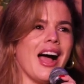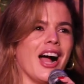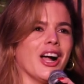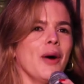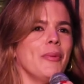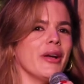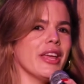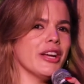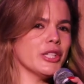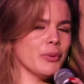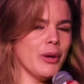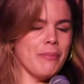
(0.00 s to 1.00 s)
a couple of
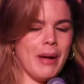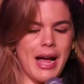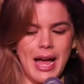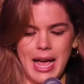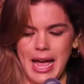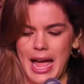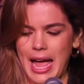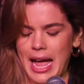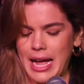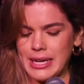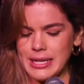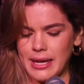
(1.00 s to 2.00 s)
years went by
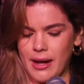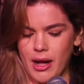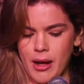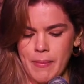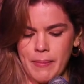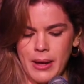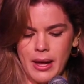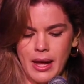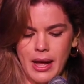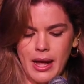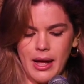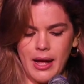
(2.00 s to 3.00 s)
and
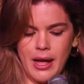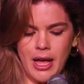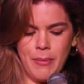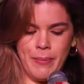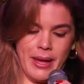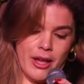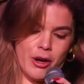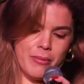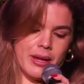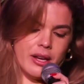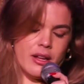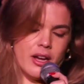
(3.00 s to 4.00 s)
I may or
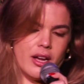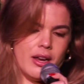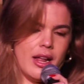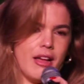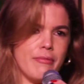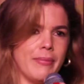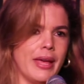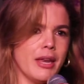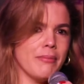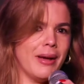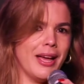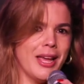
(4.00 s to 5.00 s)
may not have
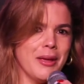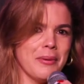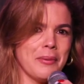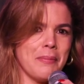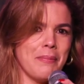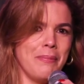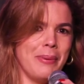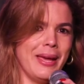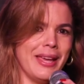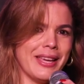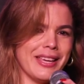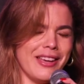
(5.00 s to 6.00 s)
made my
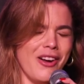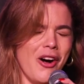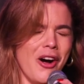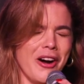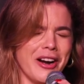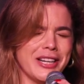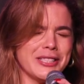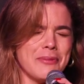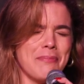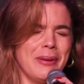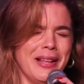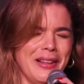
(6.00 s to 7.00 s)
pink heart
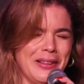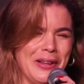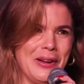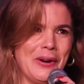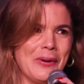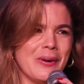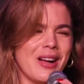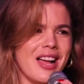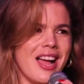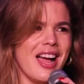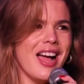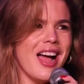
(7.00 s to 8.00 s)
pillow
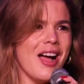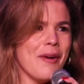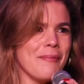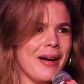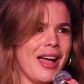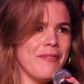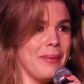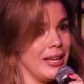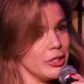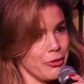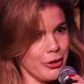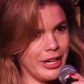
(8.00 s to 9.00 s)
my
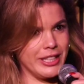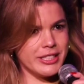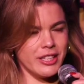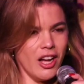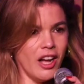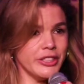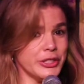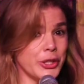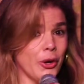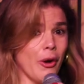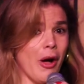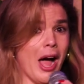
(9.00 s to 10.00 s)
best friend
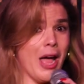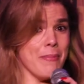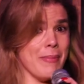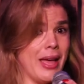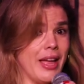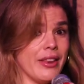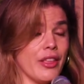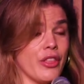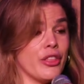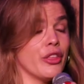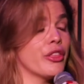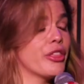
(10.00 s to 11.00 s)
until I met the